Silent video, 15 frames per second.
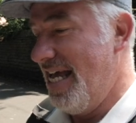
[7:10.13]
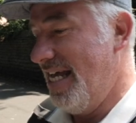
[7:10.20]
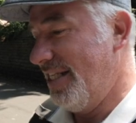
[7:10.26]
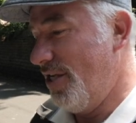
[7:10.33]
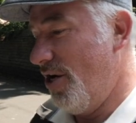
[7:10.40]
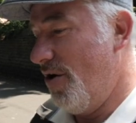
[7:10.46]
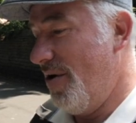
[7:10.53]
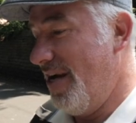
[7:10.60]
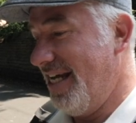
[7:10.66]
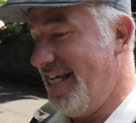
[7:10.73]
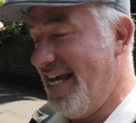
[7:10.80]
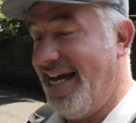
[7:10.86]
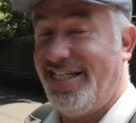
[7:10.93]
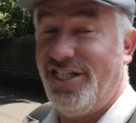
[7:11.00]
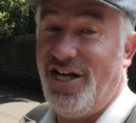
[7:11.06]
So
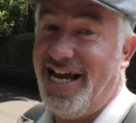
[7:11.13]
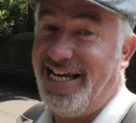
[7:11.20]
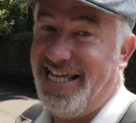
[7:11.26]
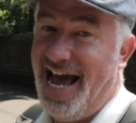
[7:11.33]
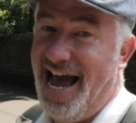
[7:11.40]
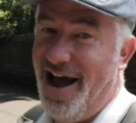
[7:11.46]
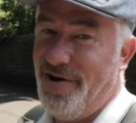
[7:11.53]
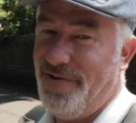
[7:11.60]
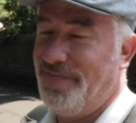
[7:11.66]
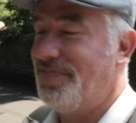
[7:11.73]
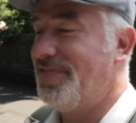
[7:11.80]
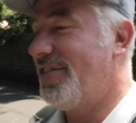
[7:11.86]
yeah, check that out.